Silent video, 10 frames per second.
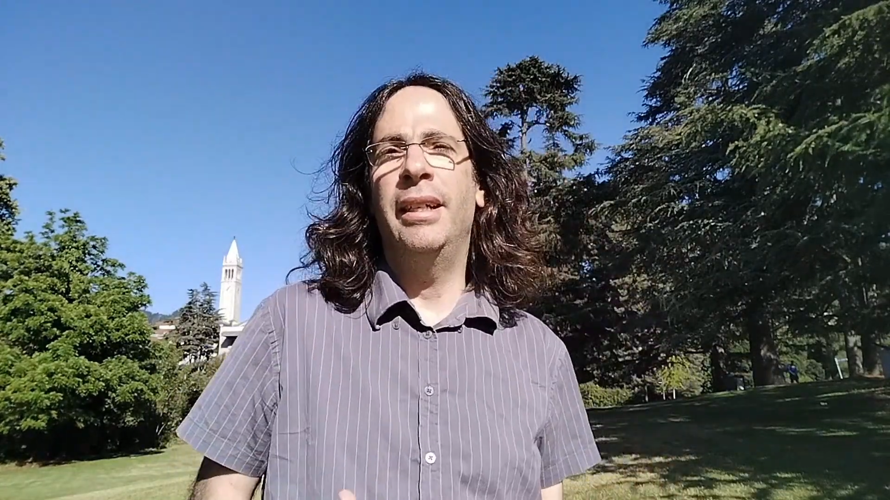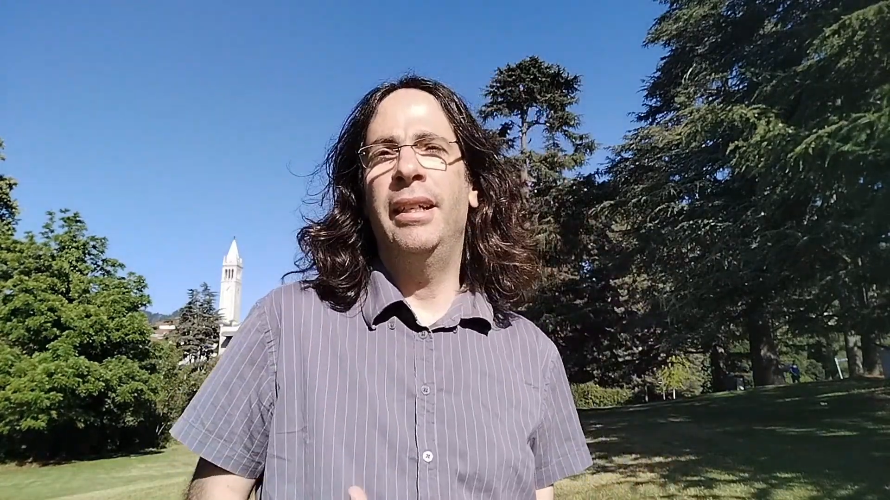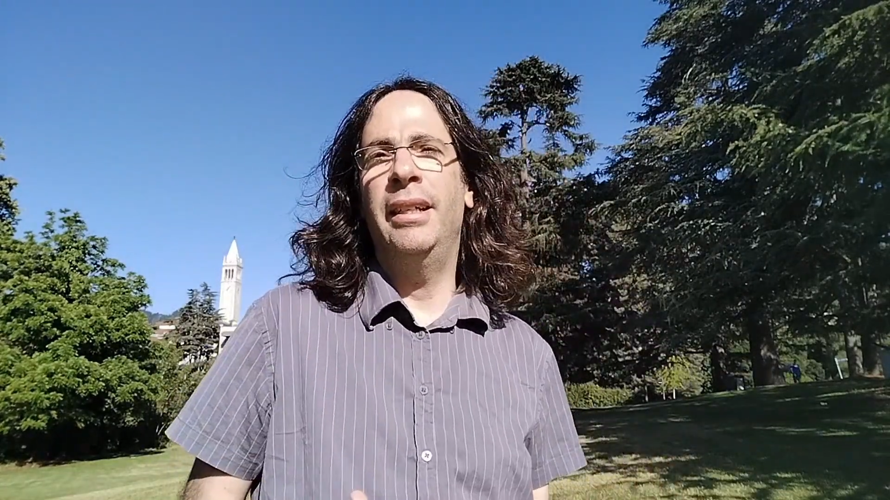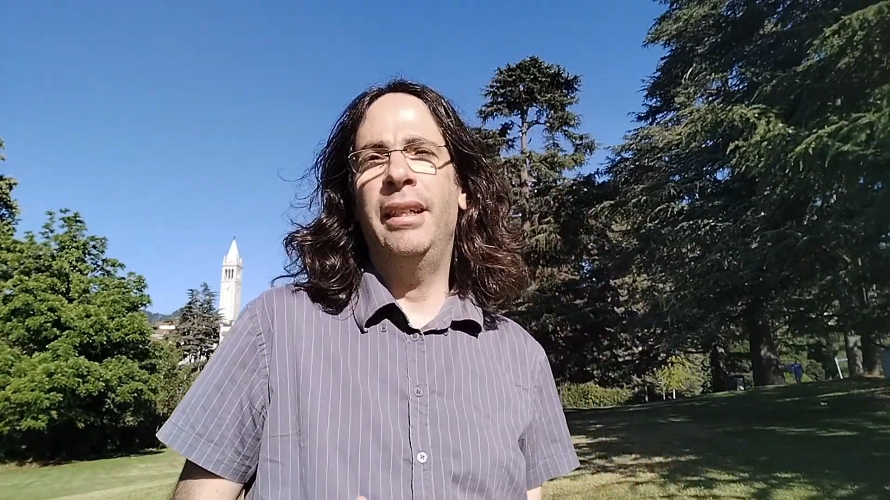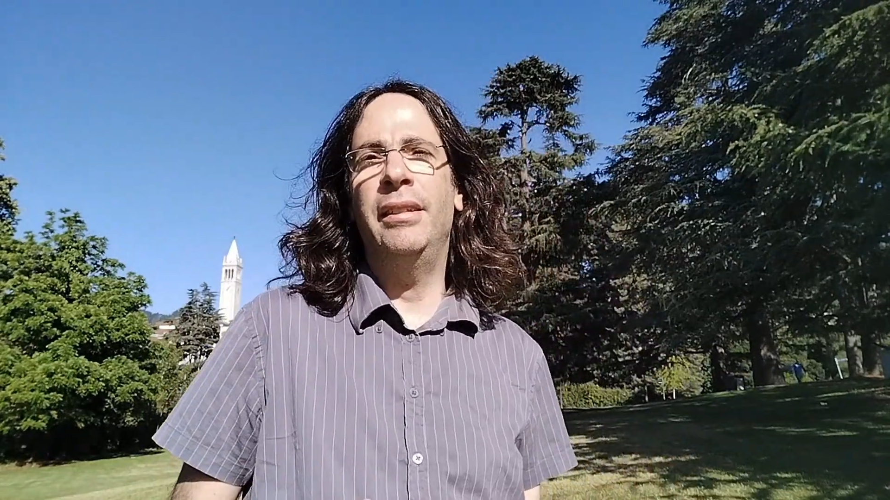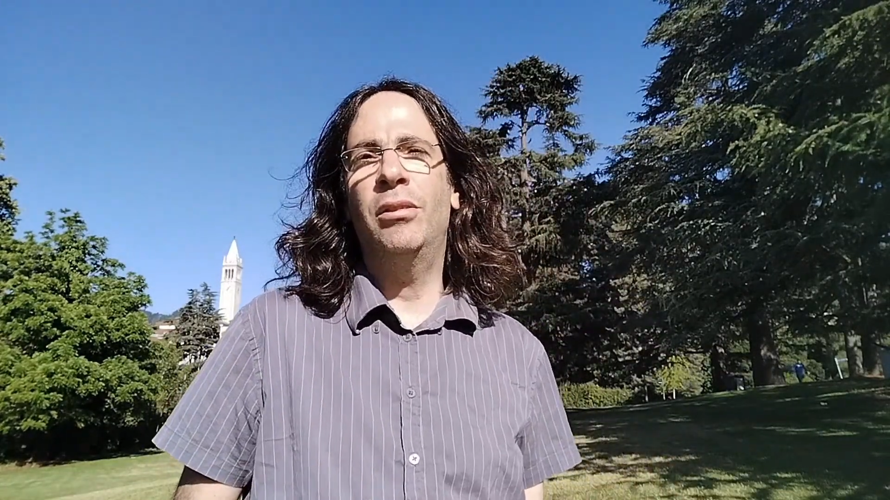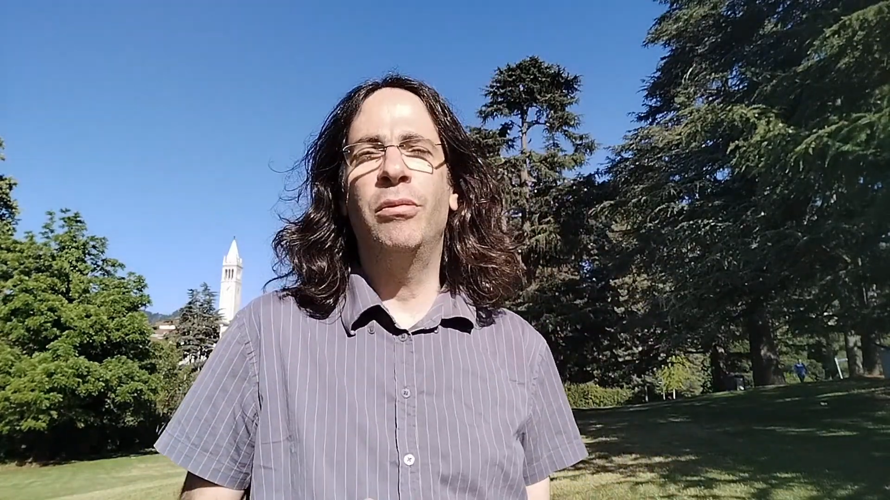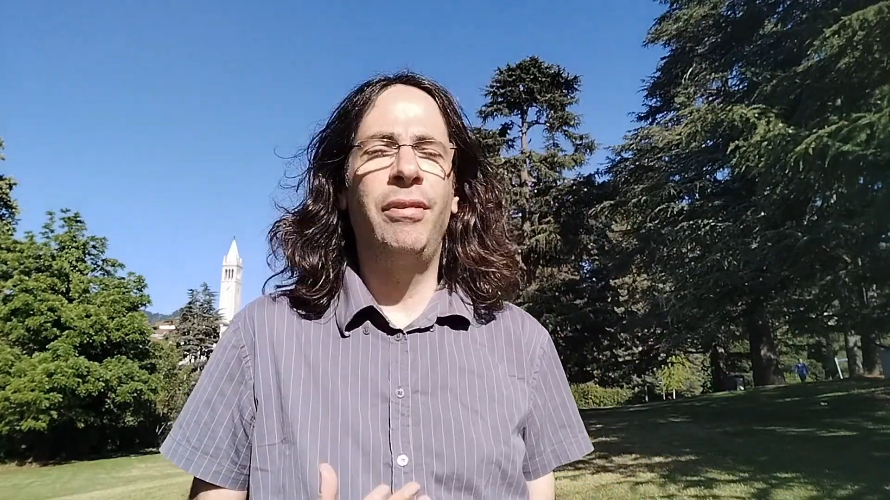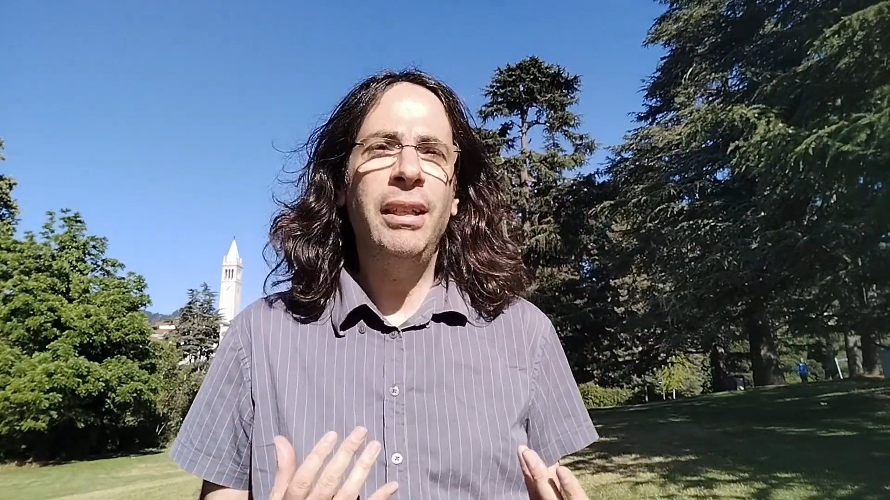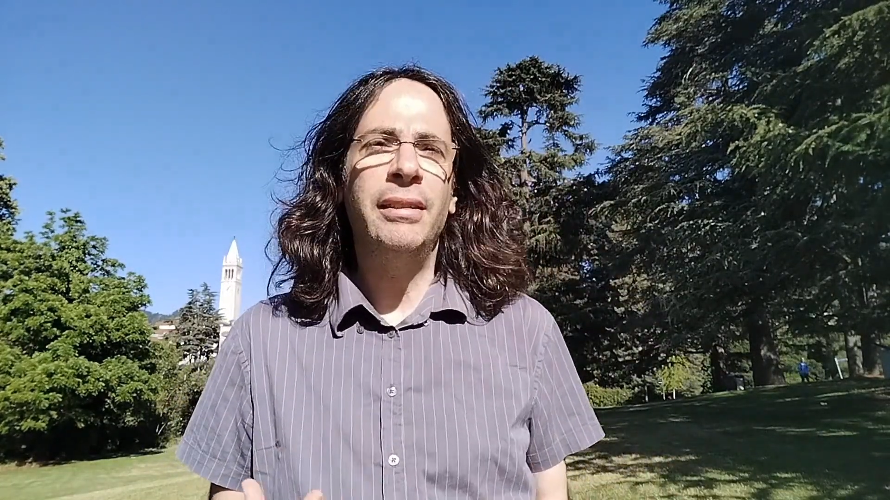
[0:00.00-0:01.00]

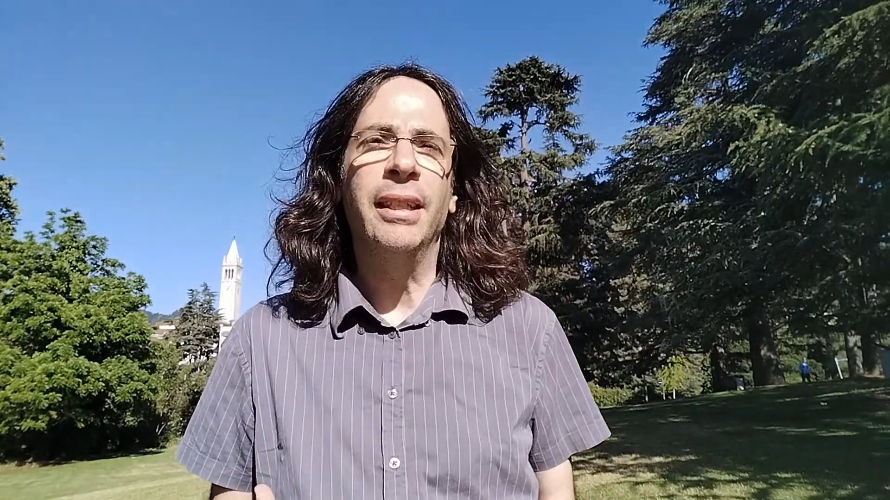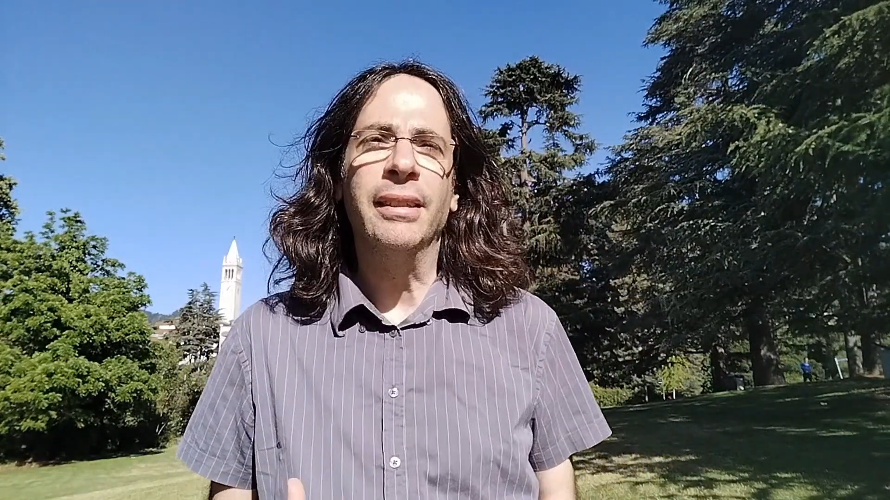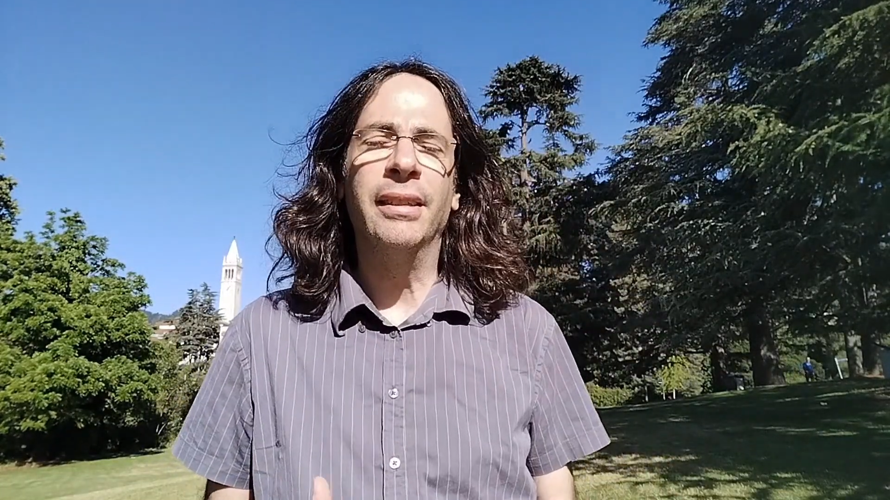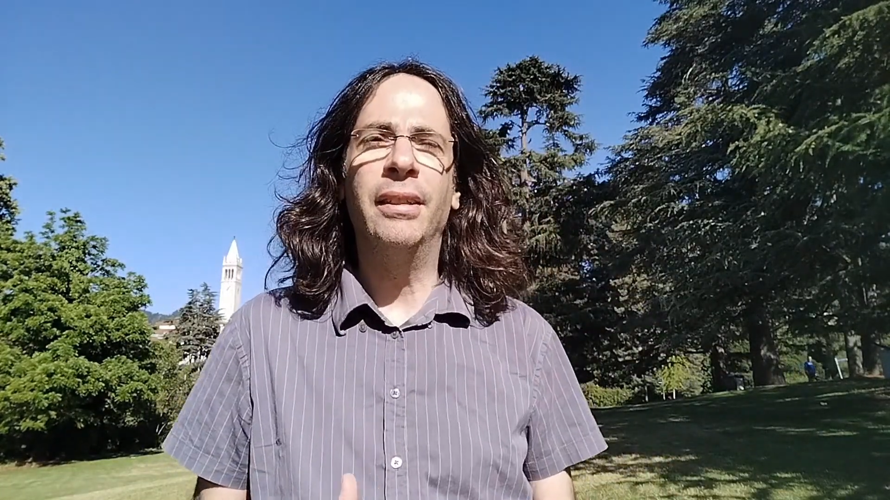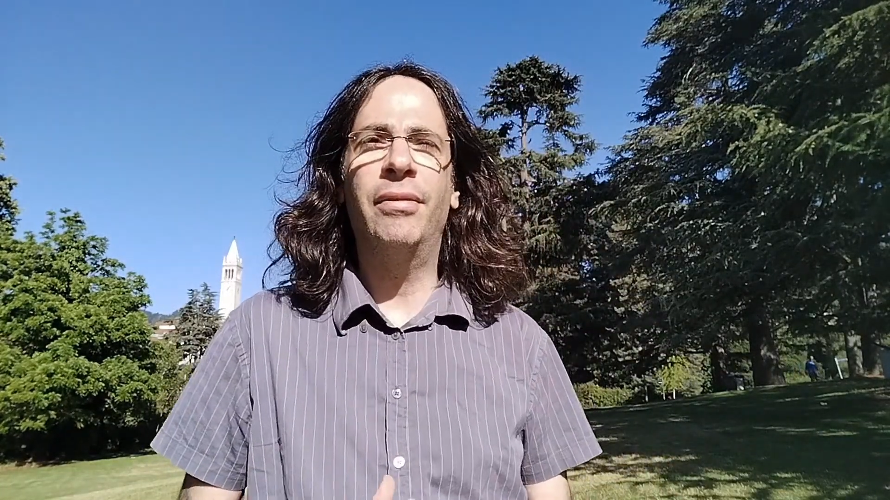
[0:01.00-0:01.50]
and to validate